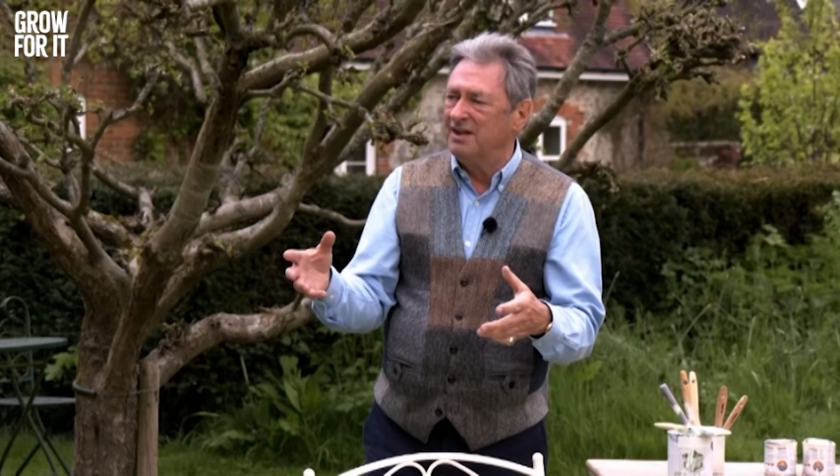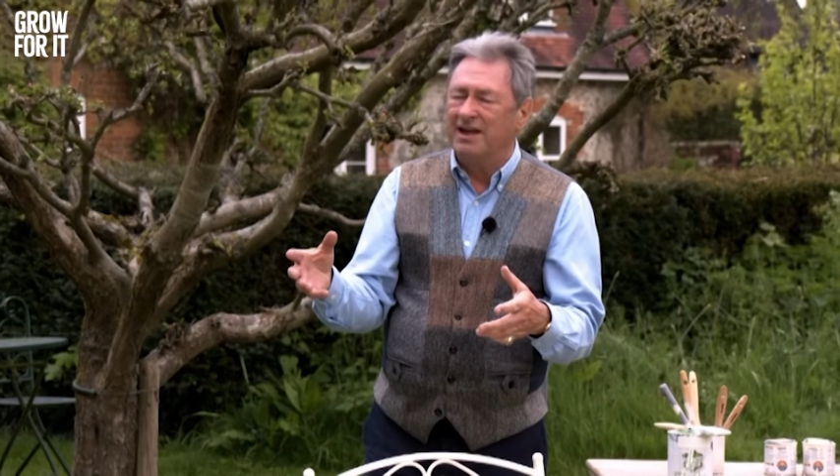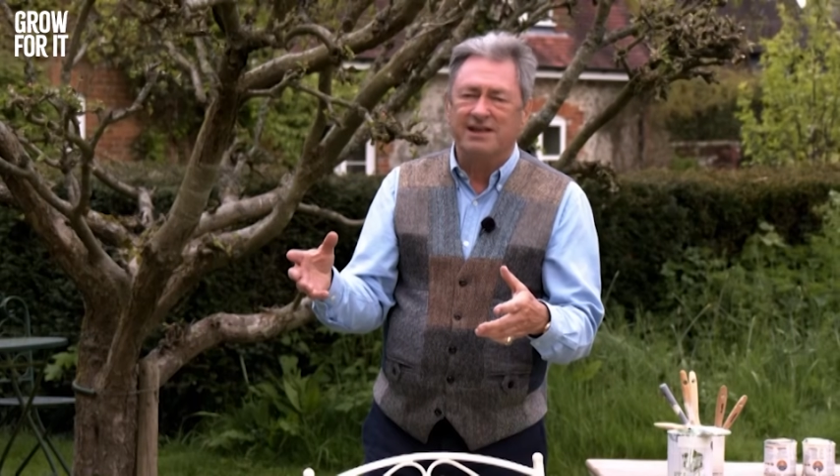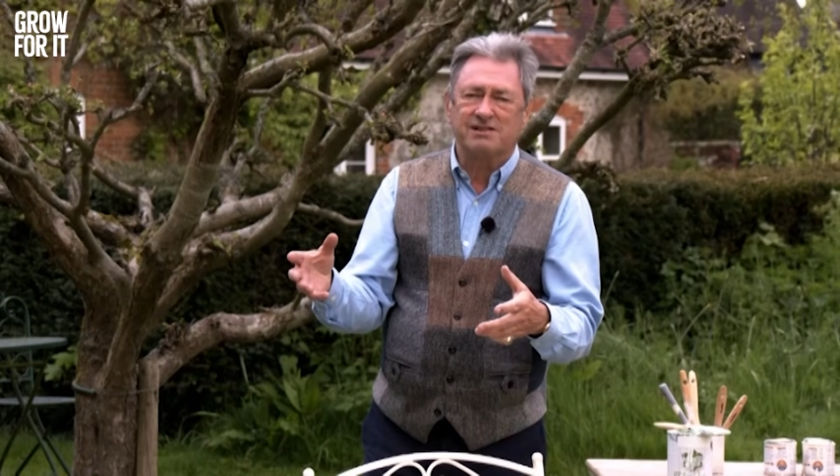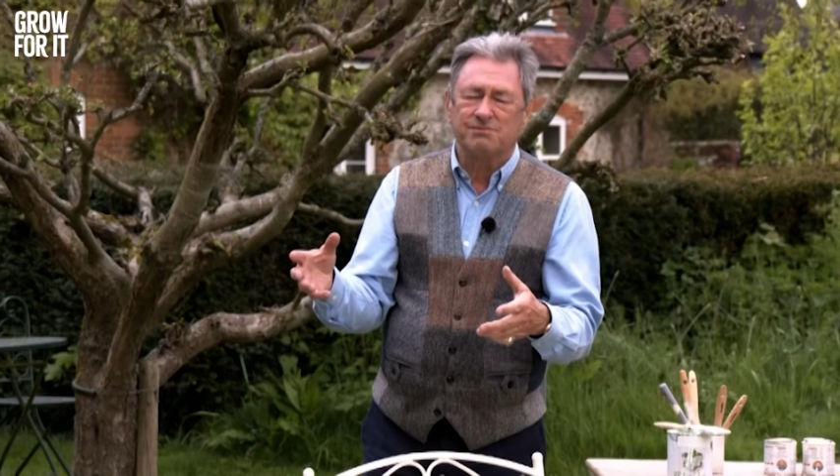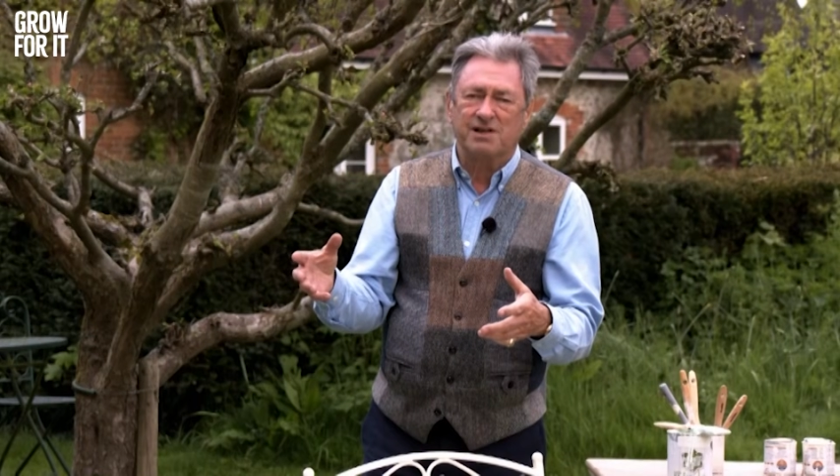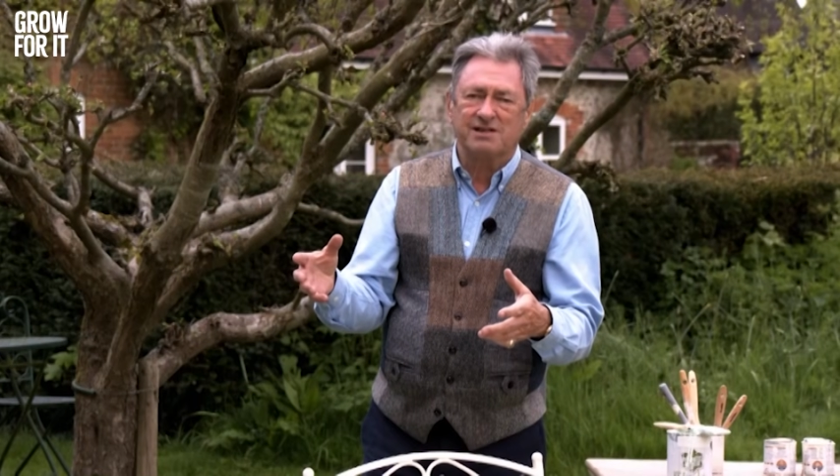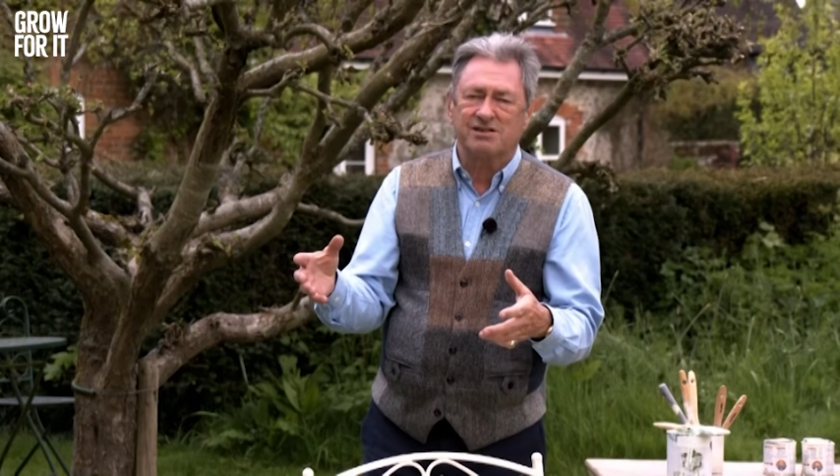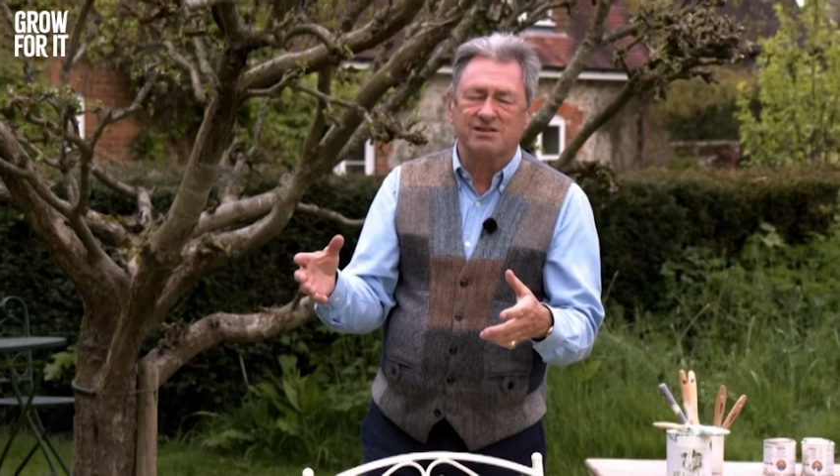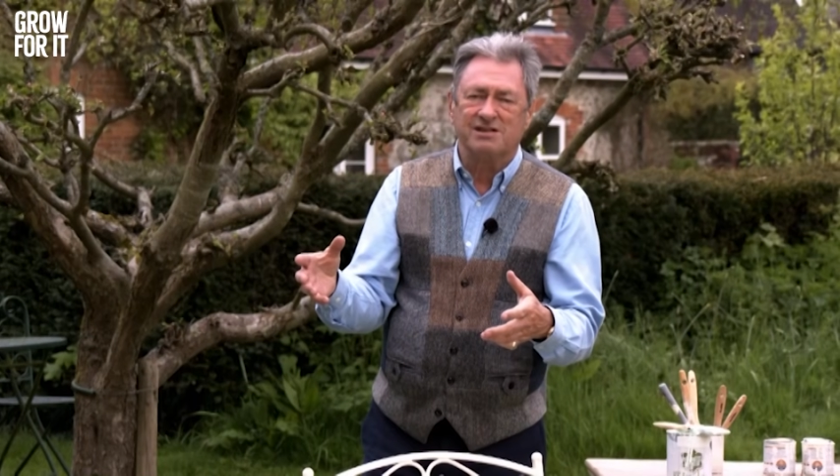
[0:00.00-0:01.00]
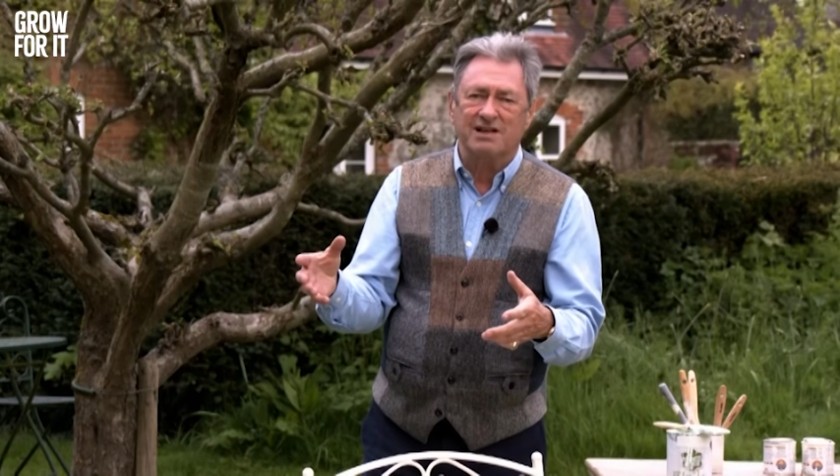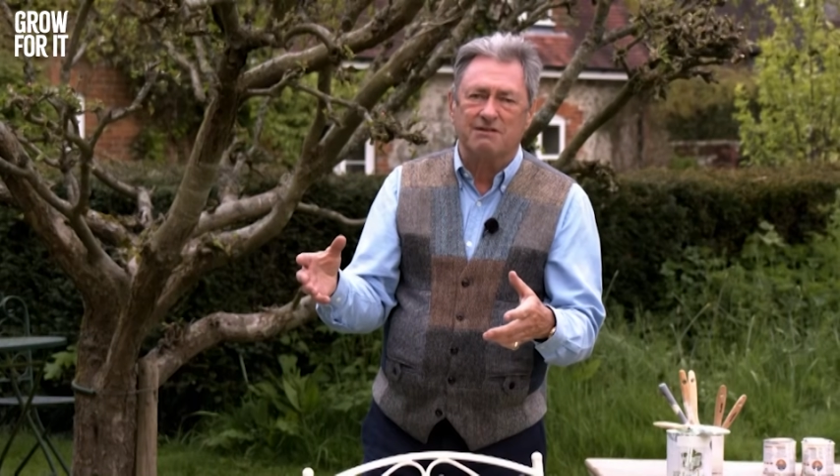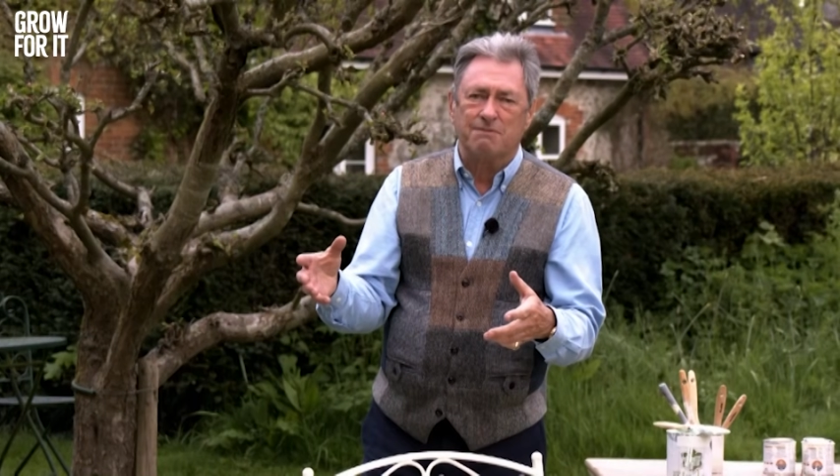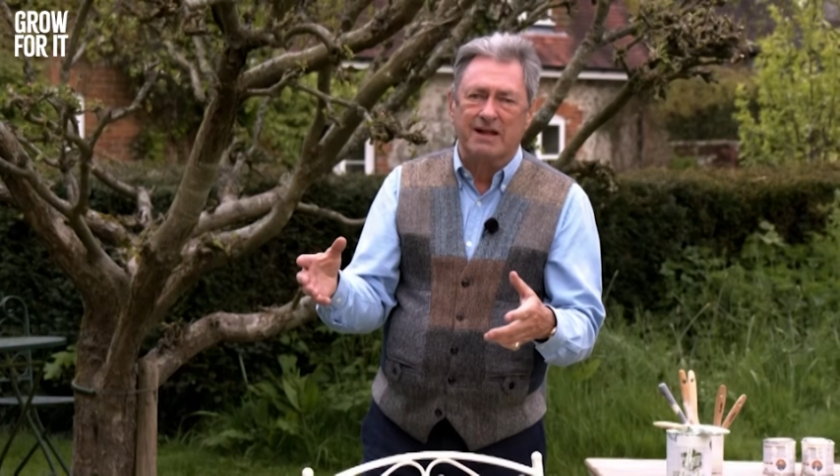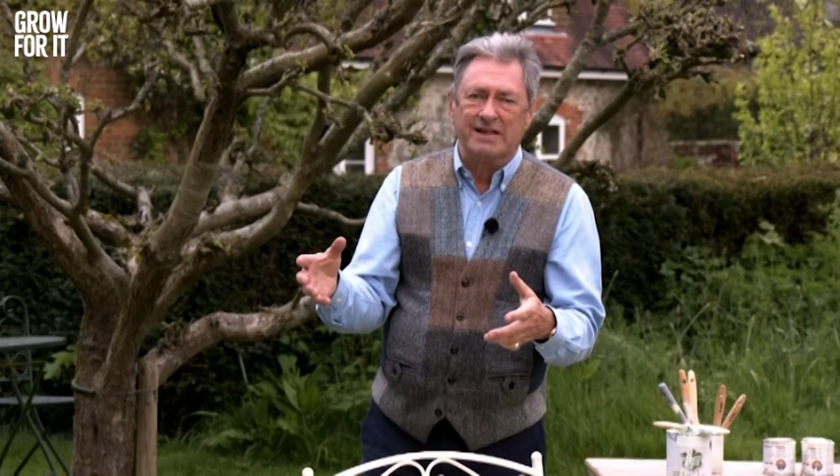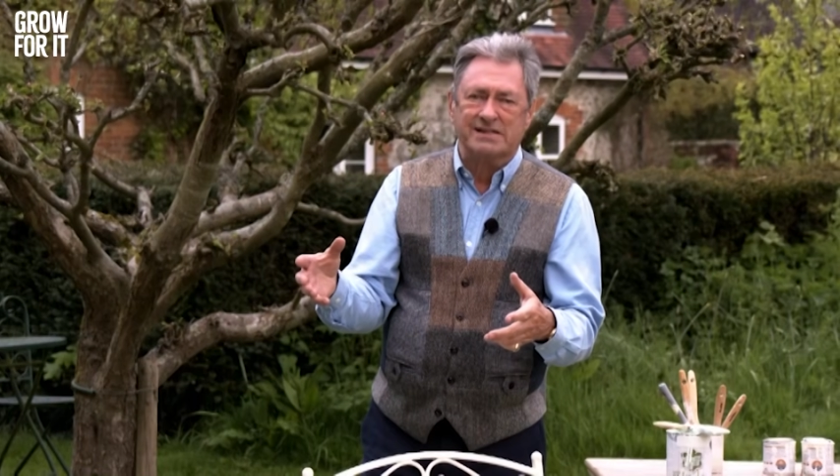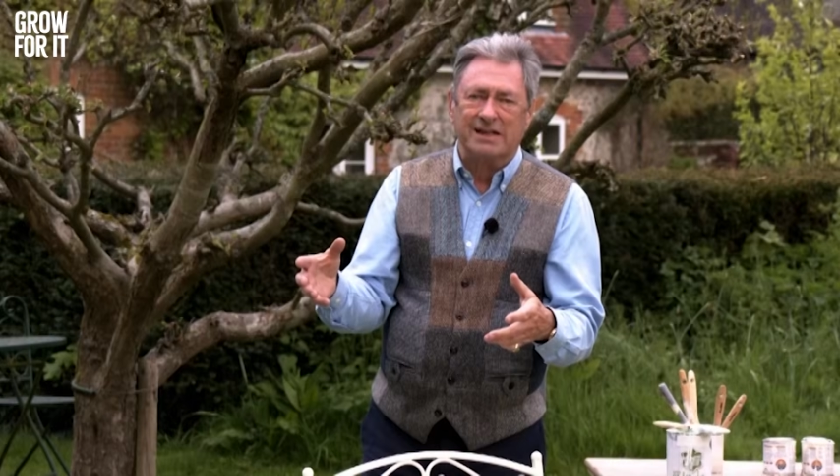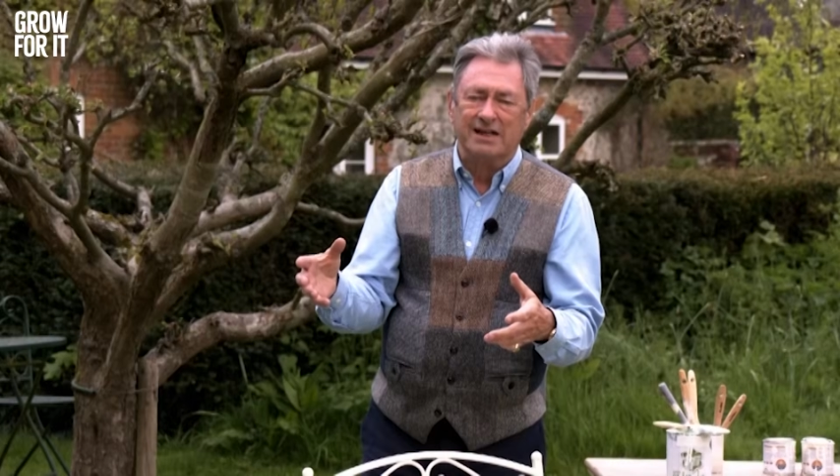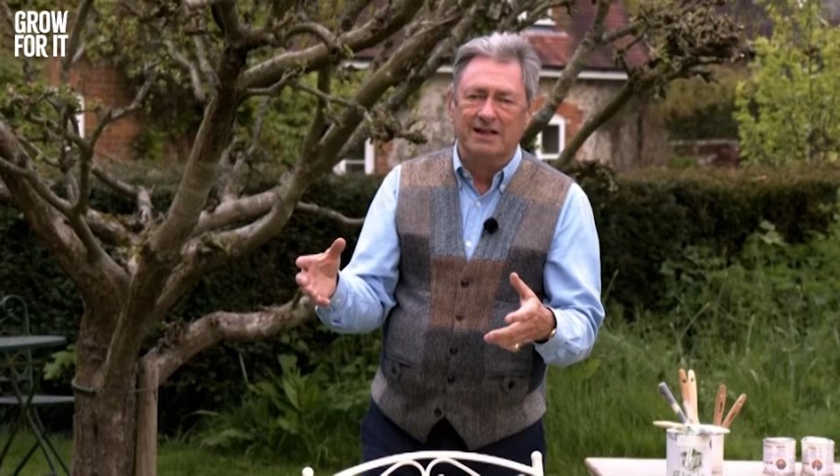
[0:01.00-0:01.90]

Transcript: it sometimes doesn't need replacing.